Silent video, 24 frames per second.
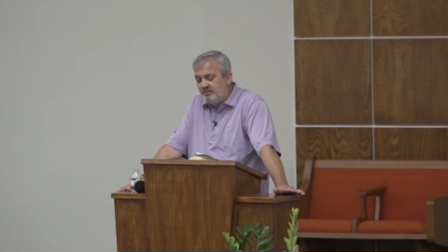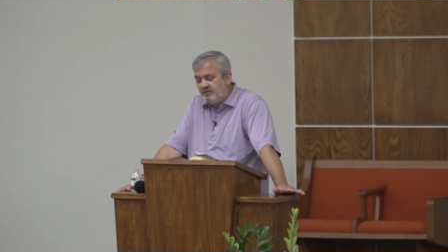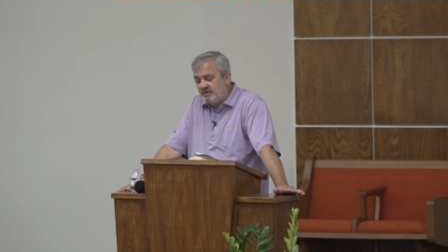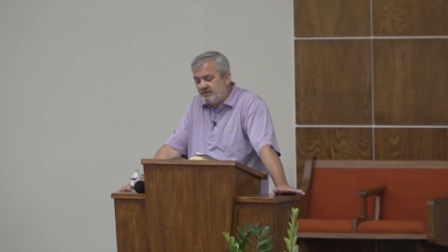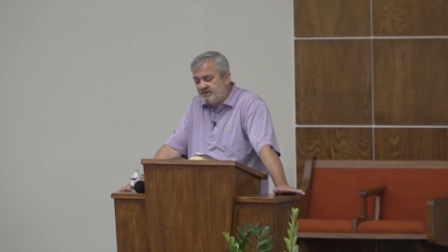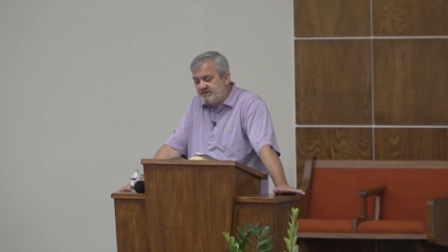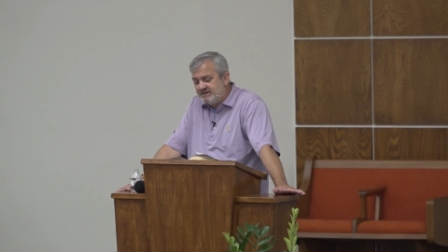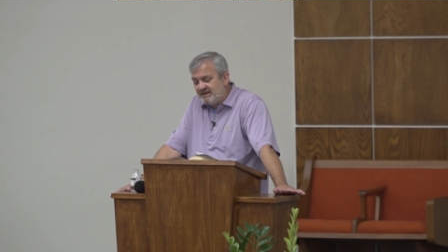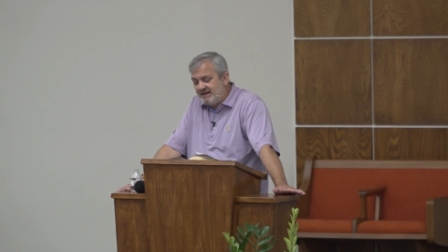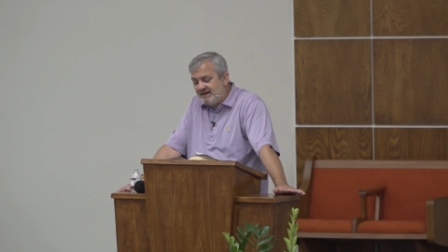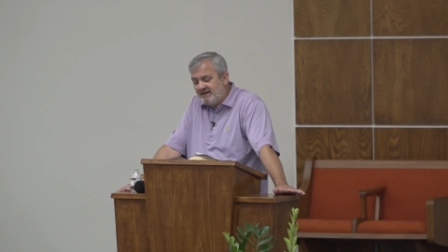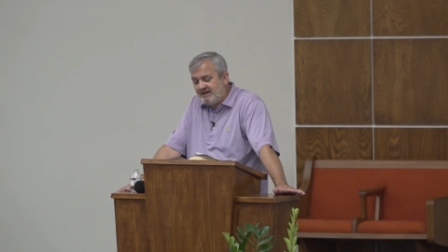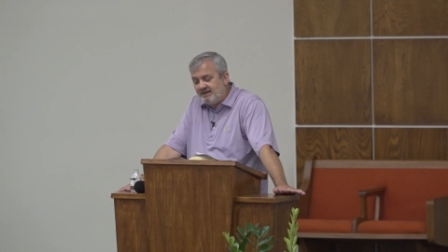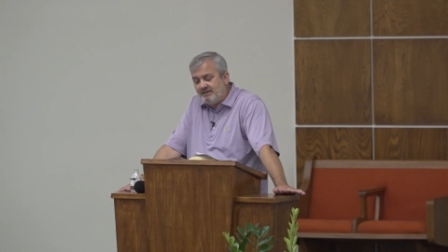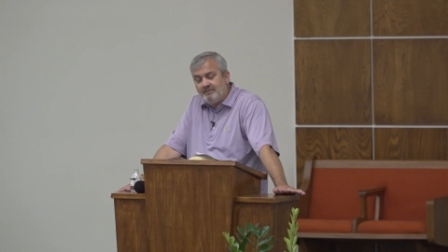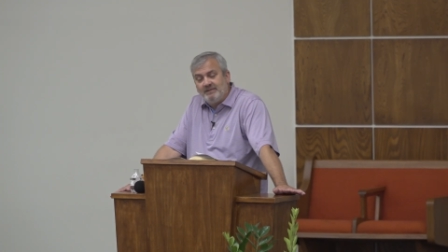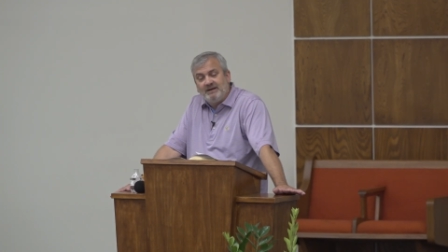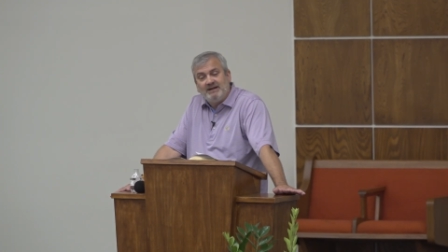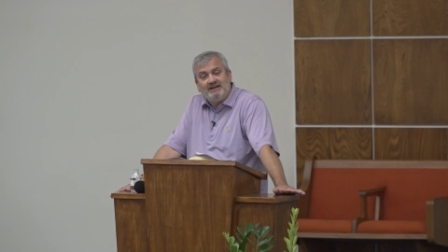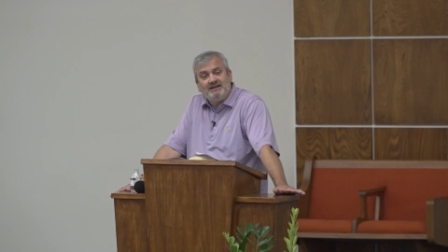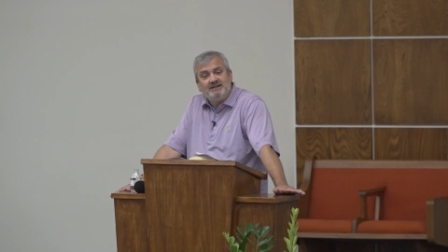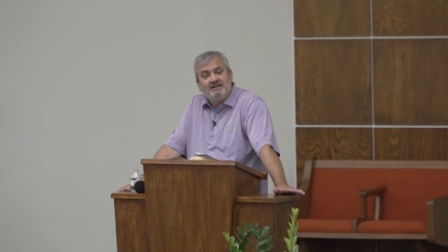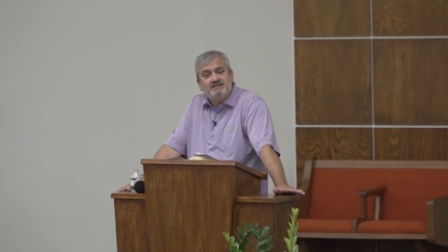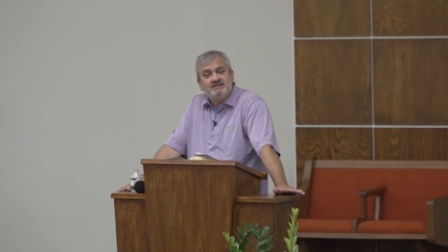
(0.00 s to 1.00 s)
forsaken
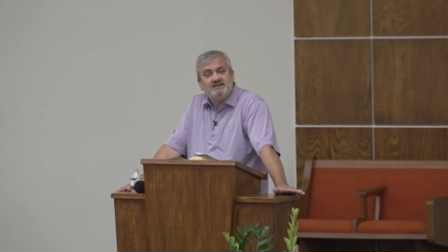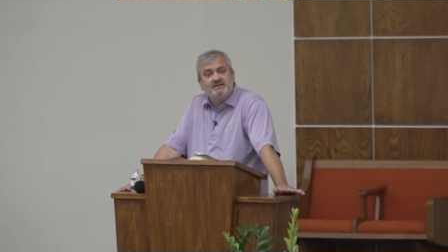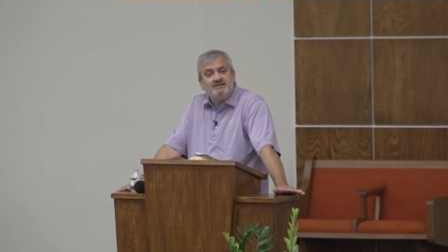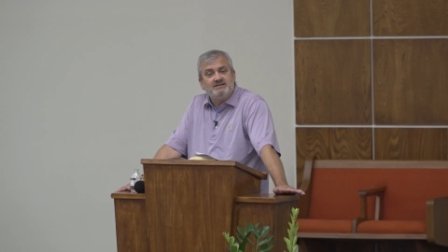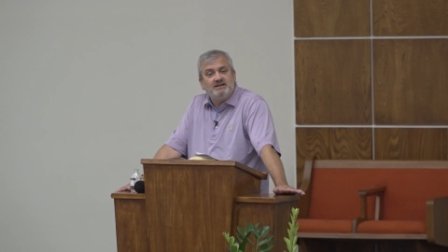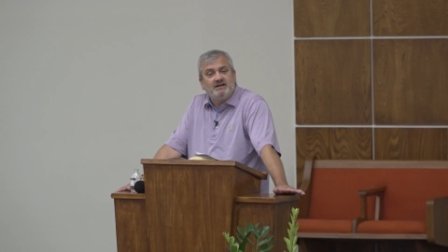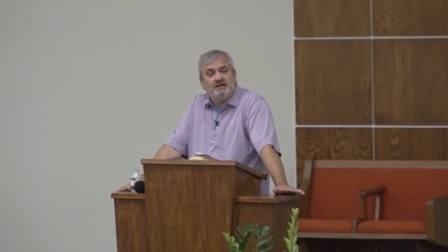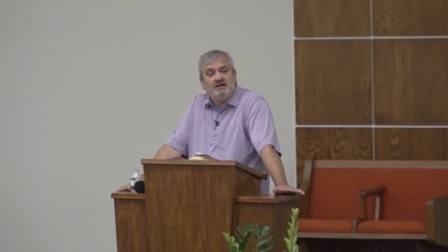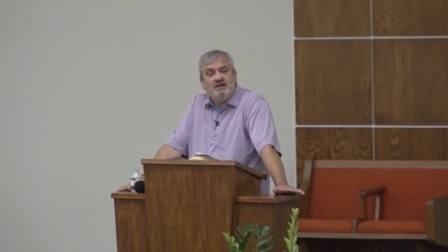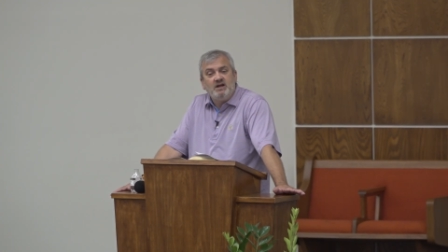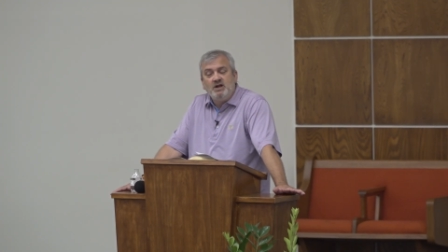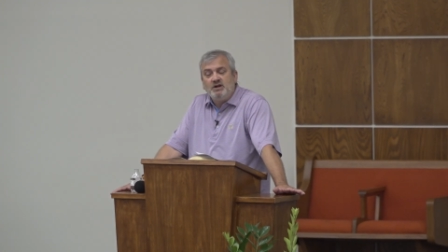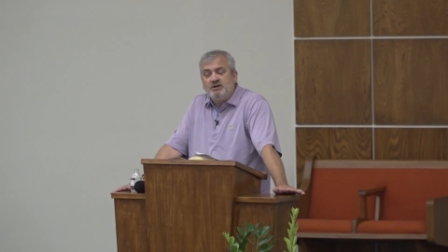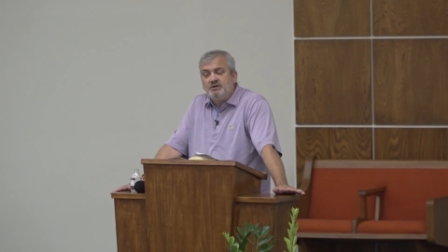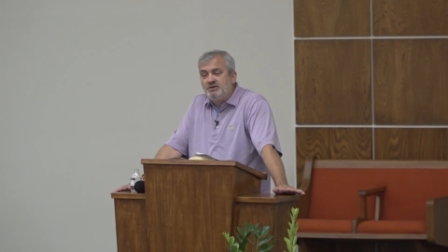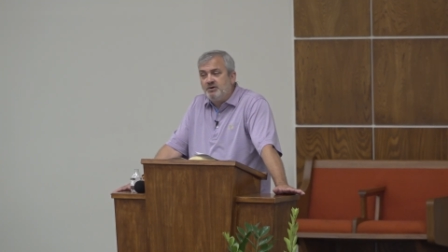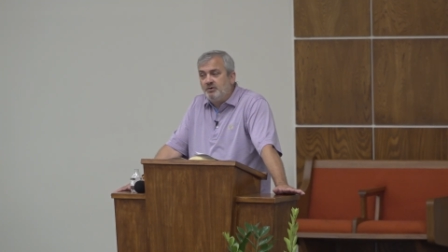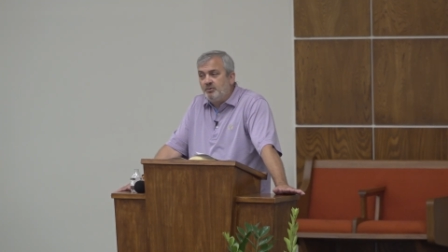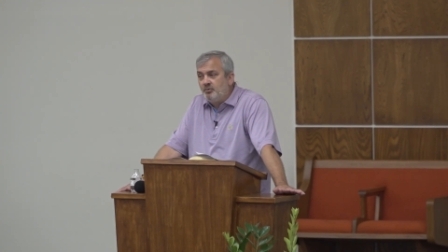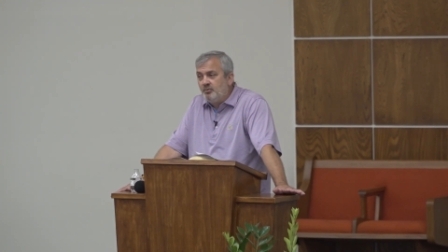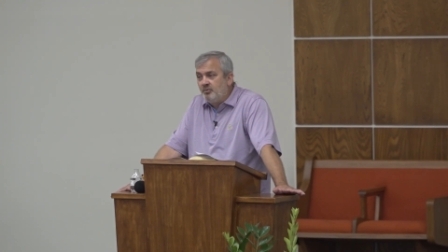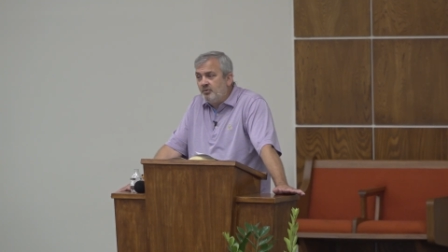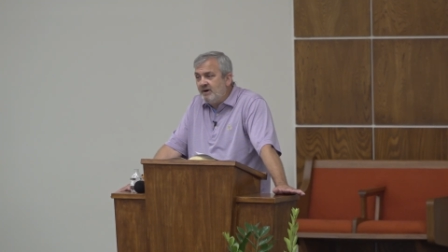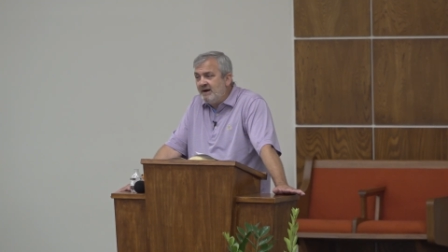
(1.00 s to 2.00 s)
me? This is a
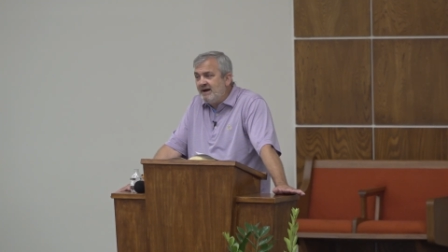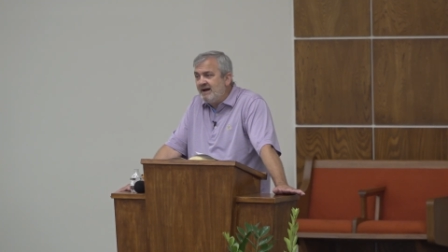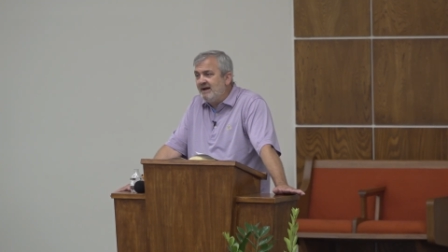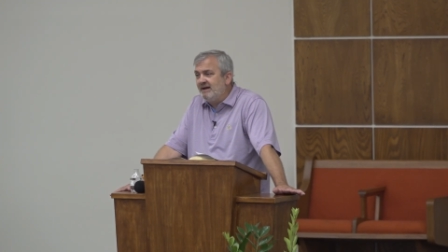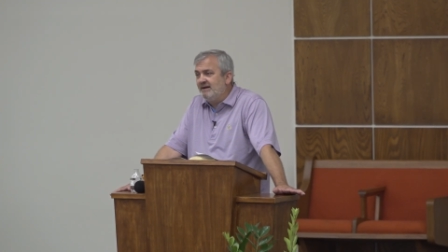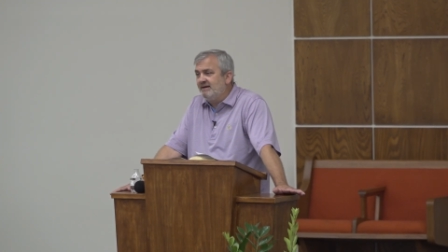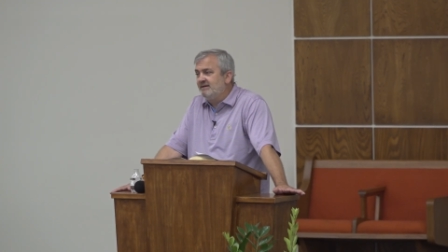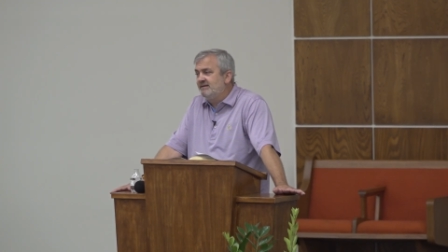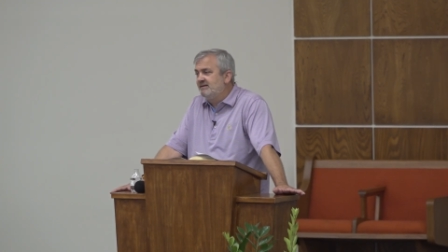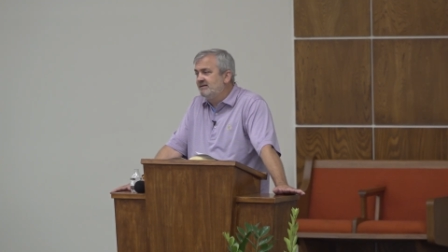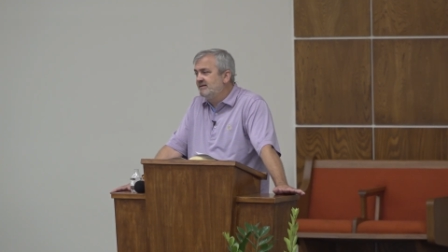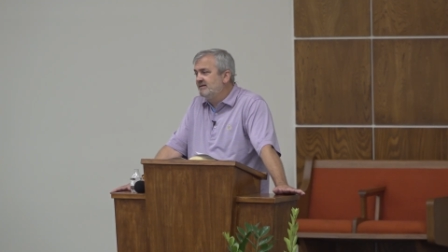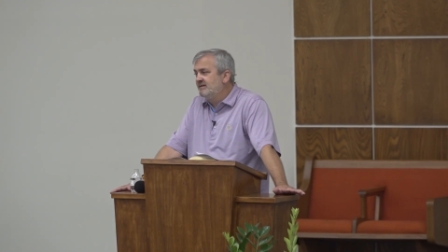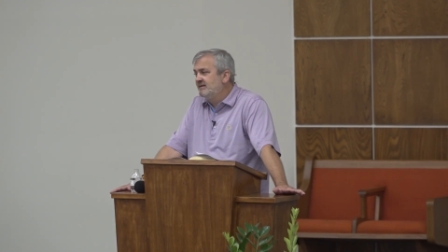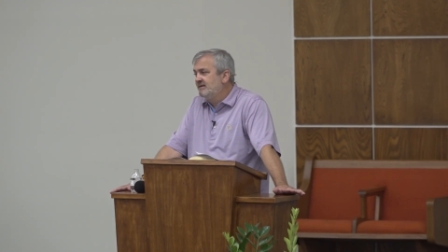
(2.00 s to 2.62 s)
direct